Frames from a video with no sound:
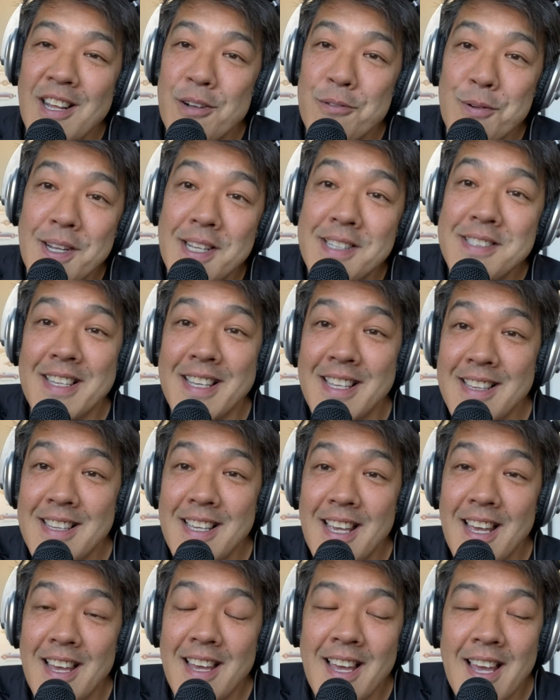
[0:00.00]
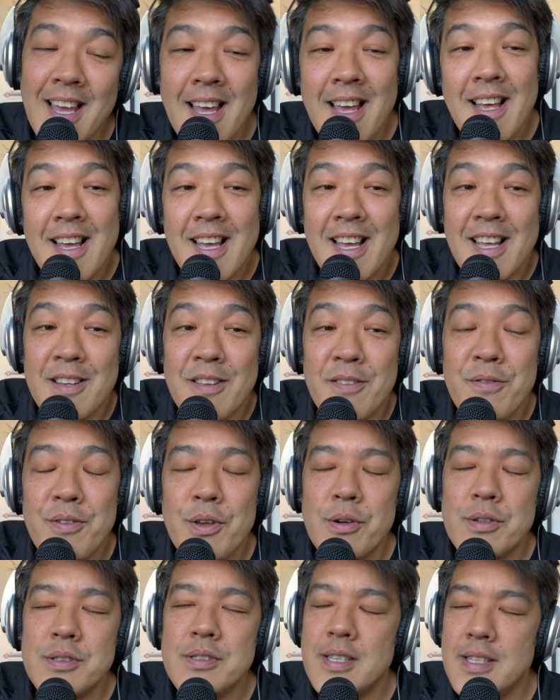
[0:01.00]
where it's in the air, and if
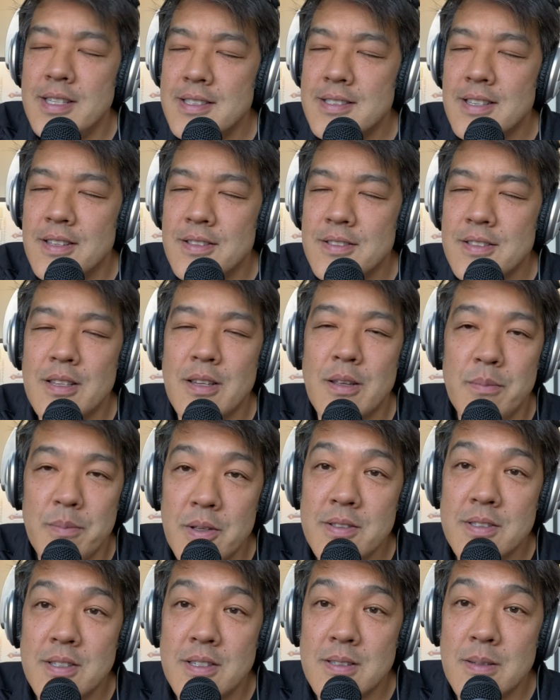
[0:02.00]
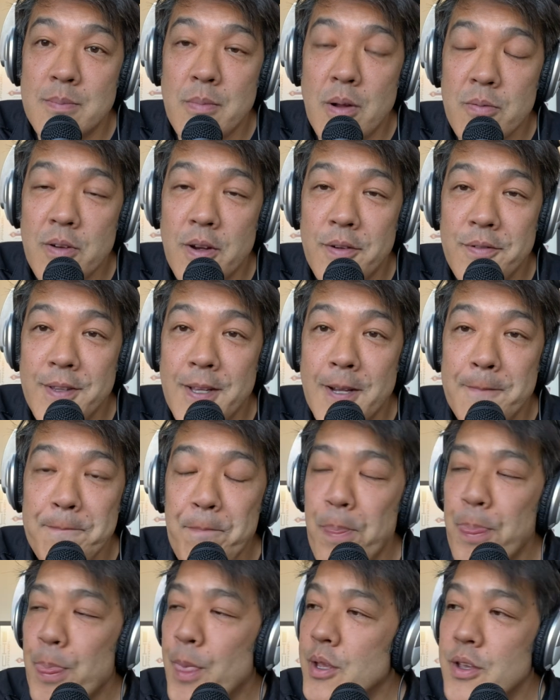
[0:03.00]
your T cells and your immune system are revved up,